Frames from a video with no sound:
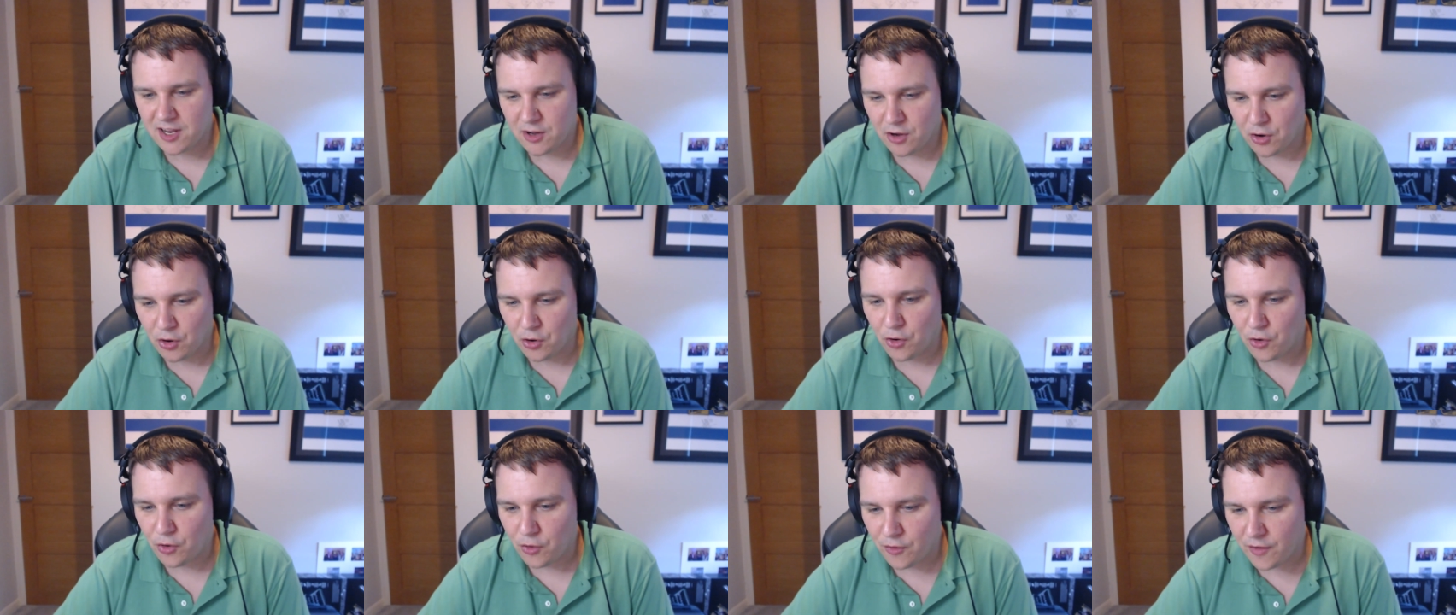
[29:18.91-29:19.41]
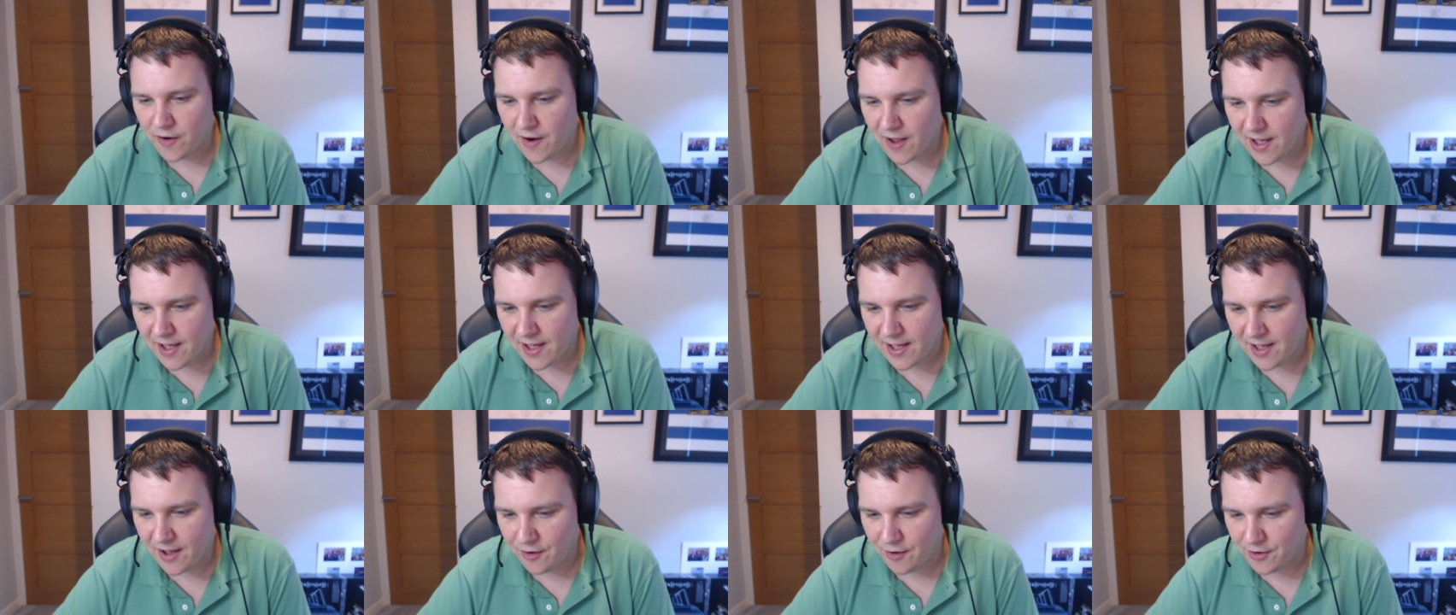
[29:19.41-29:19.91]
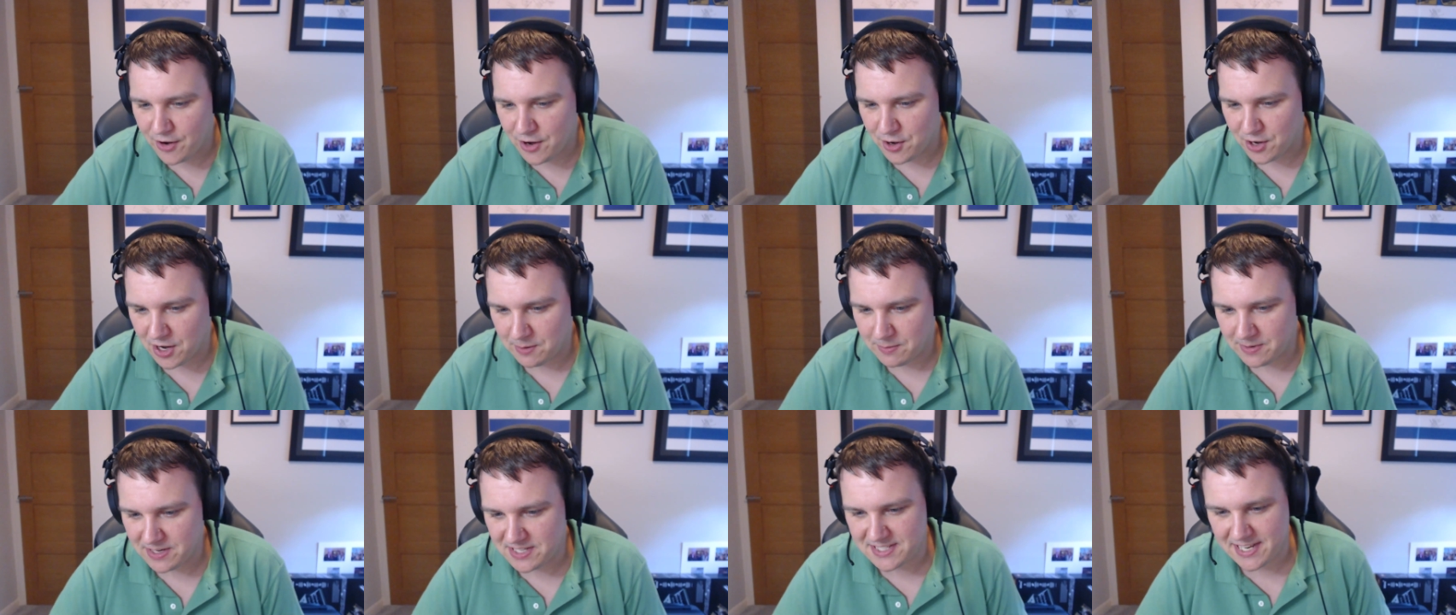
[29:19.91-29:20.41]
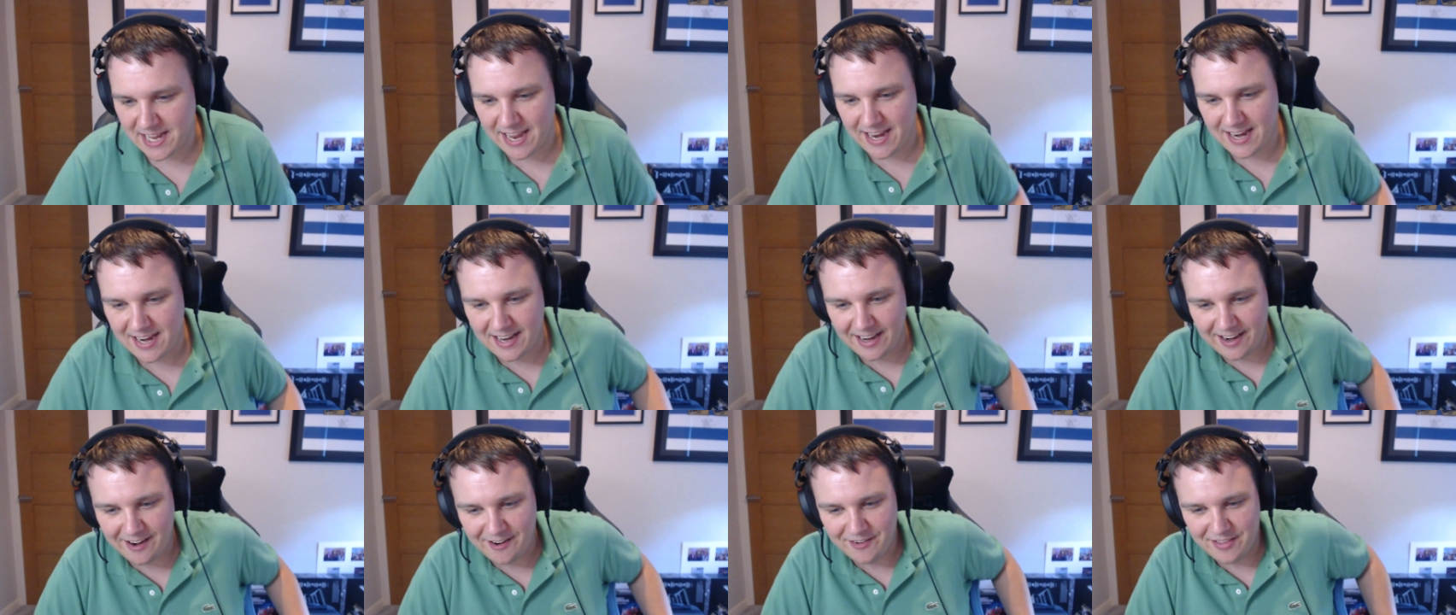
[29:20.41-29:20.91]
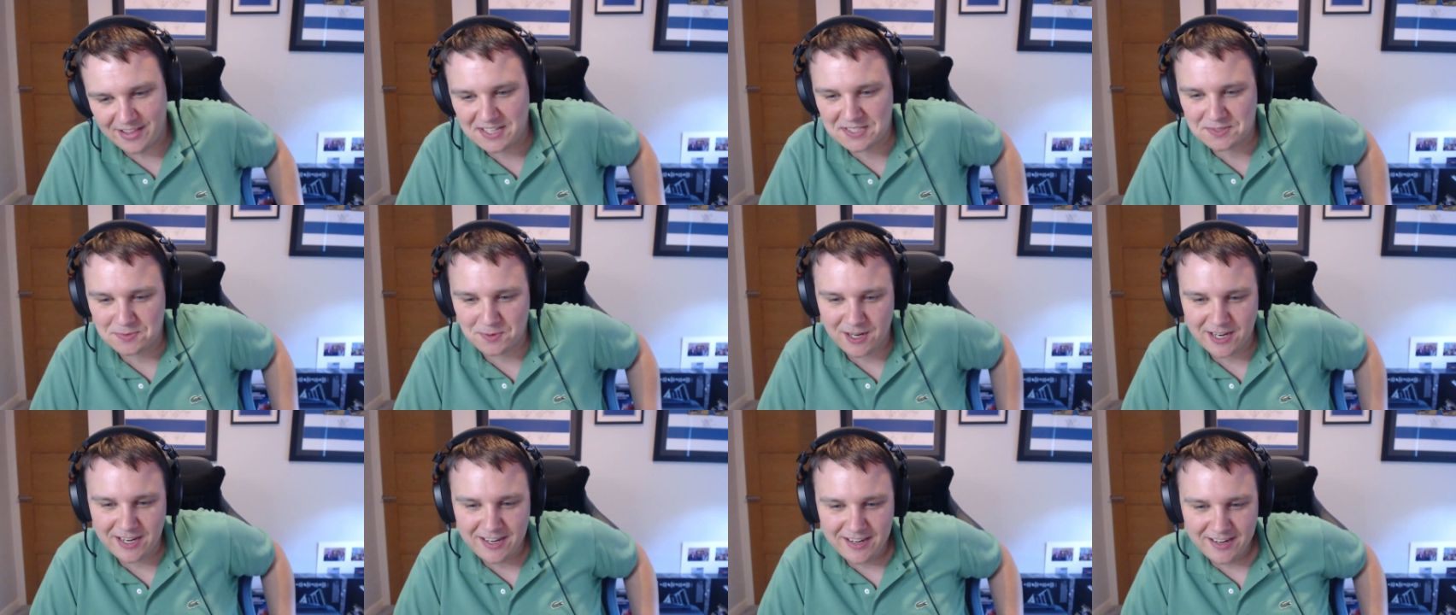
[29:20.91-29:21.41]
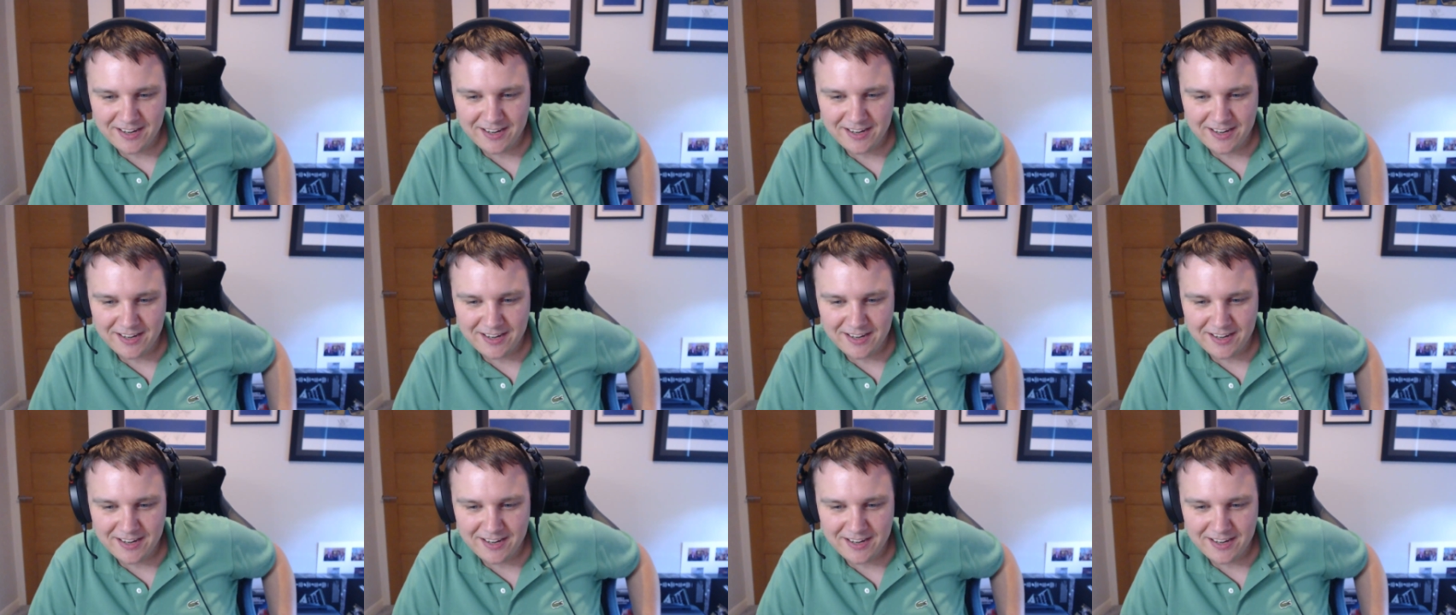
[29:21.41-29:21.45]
or are you going to be staying clear of this one?